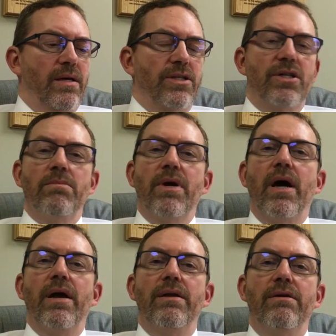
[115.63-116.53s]
some
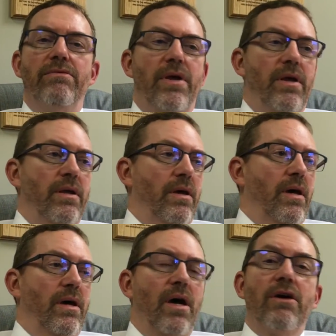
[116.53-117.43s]
kind of
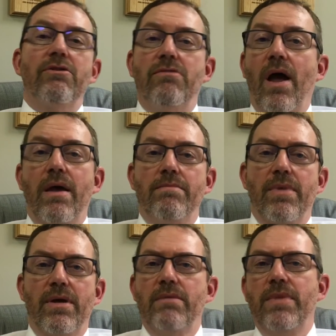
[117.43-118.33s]
a crime
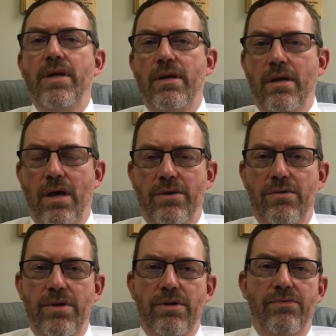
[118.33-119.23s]
committed under
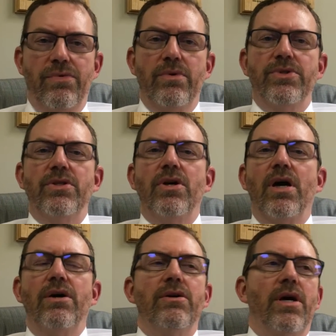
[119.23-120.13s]
the influence,
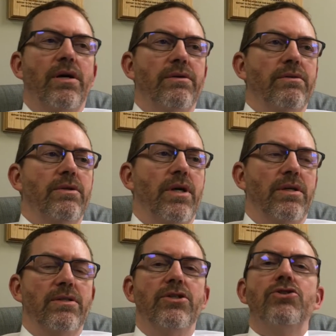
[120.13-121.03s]

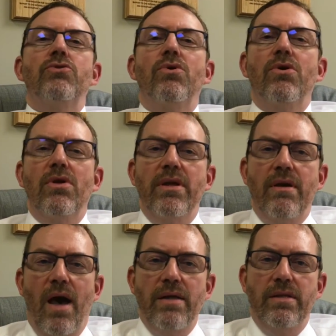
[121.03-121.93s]
disorderly
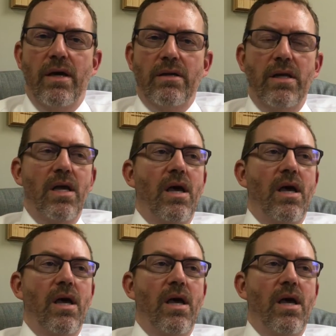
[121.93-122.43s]
conduct,